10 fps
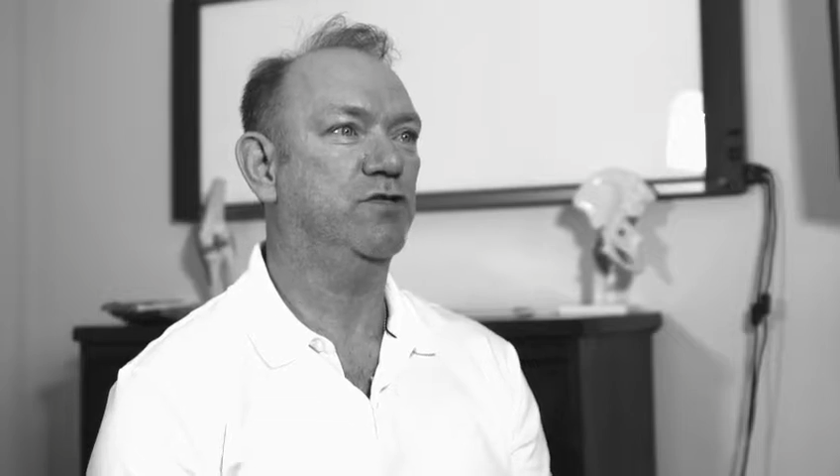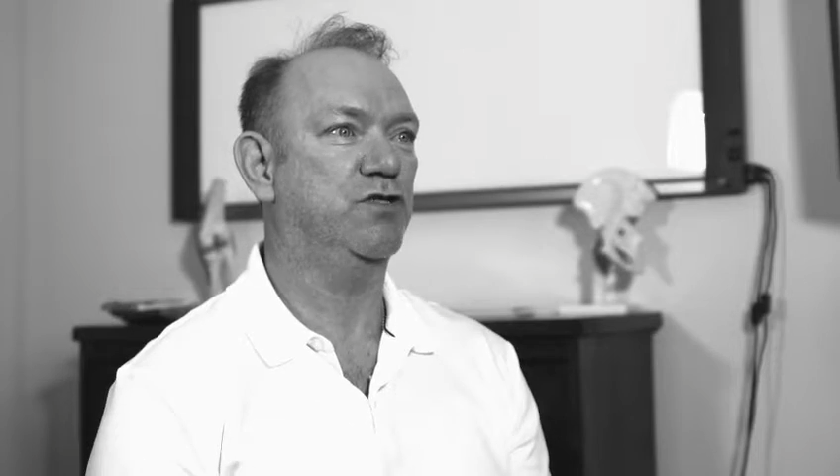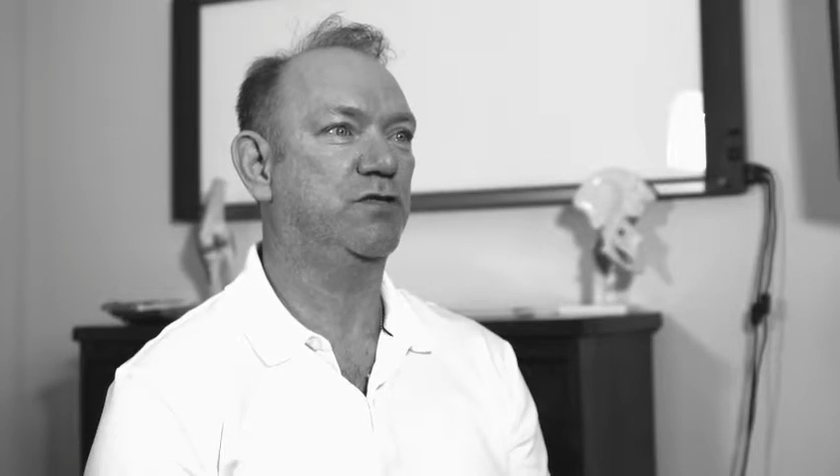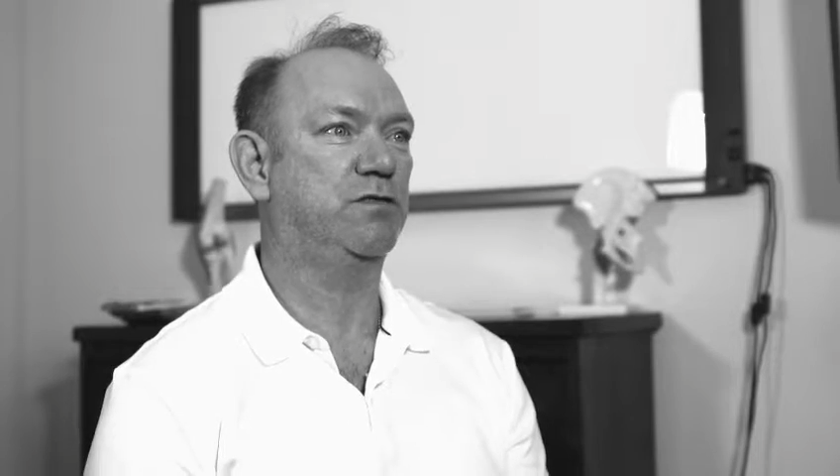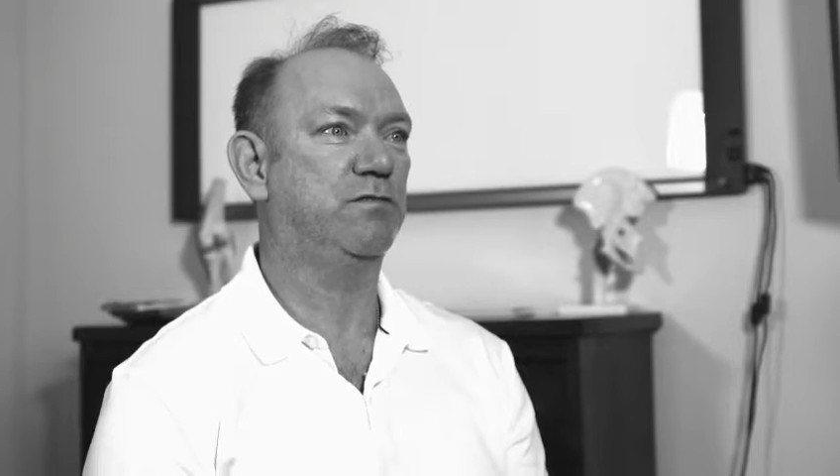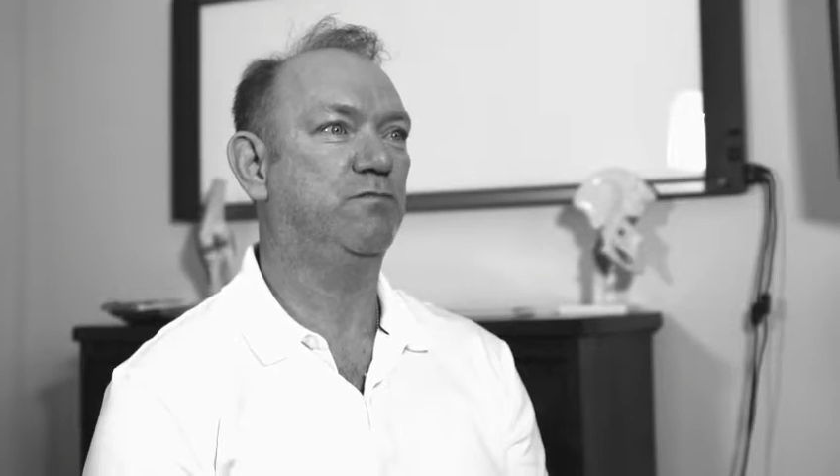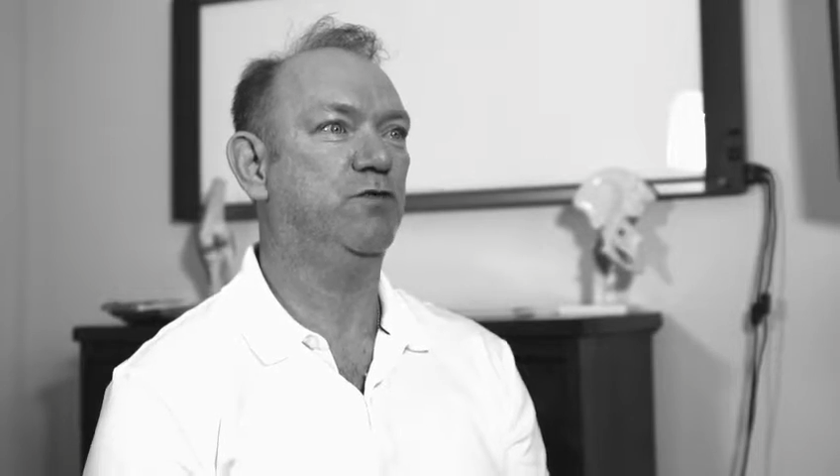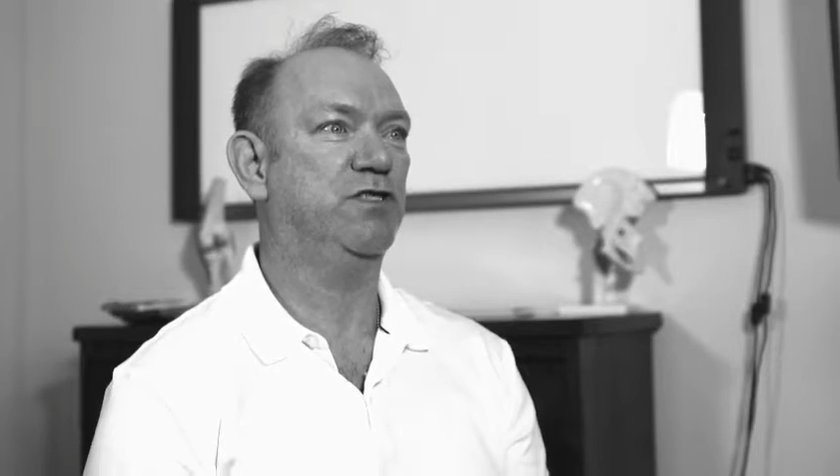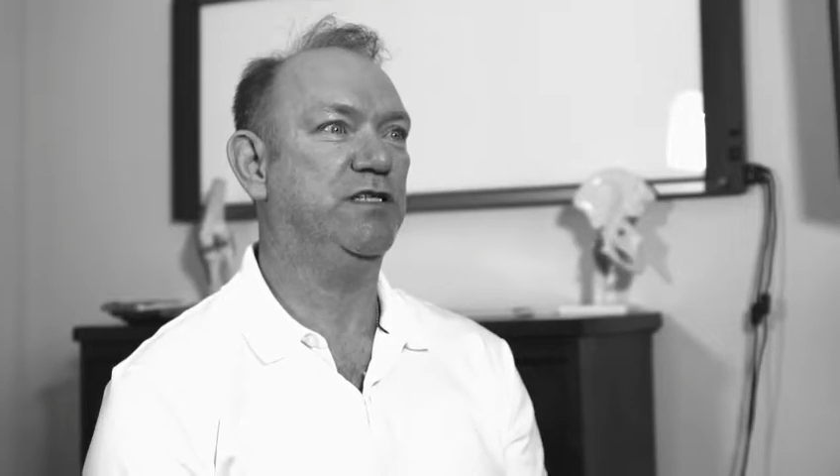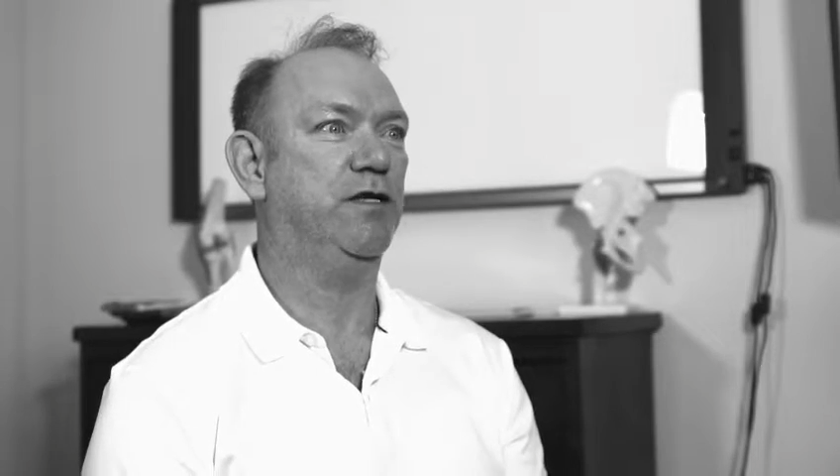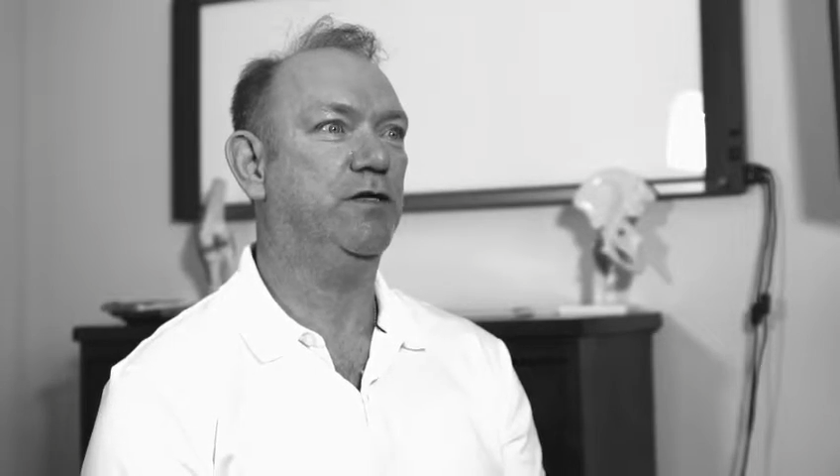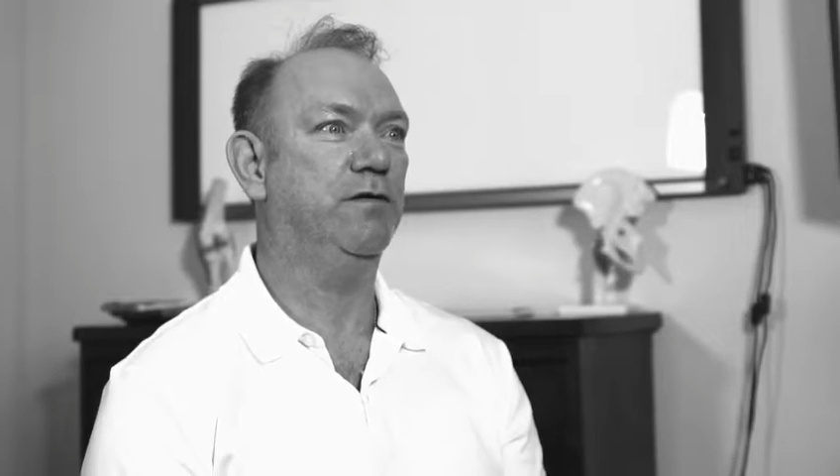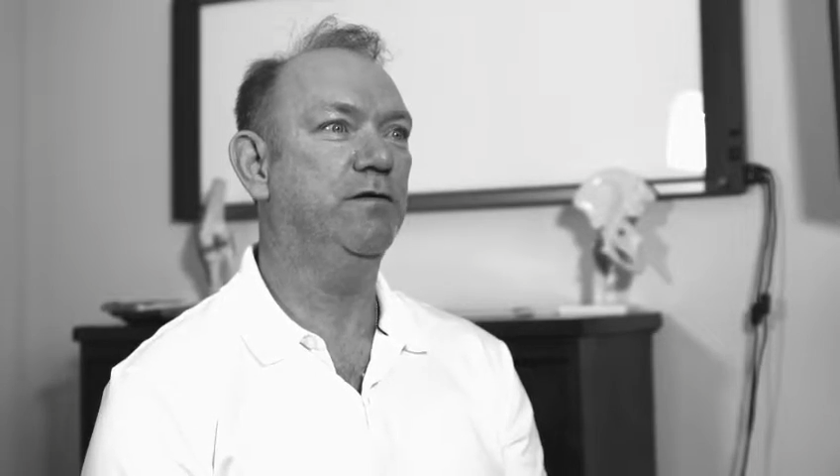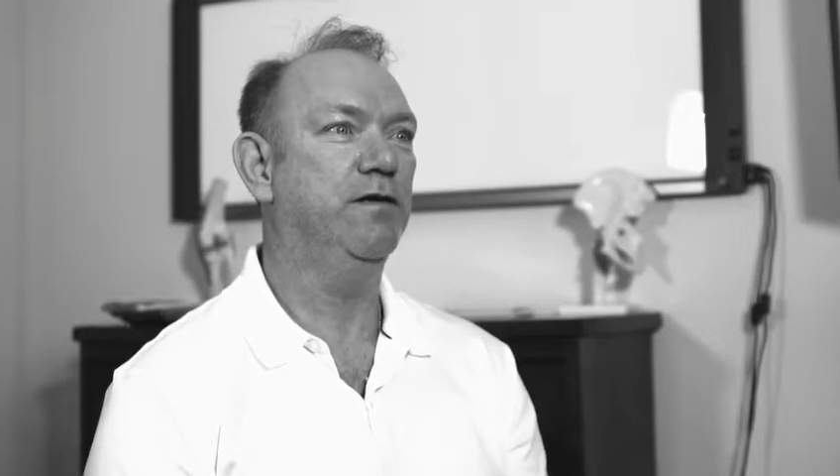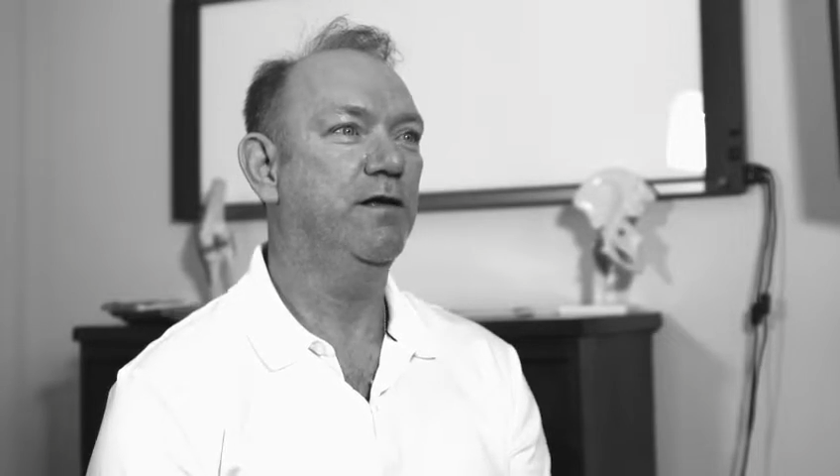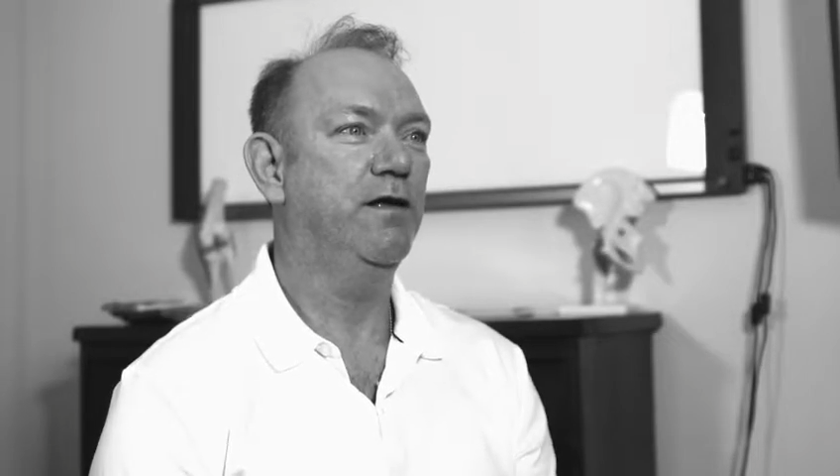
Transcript: what's he done?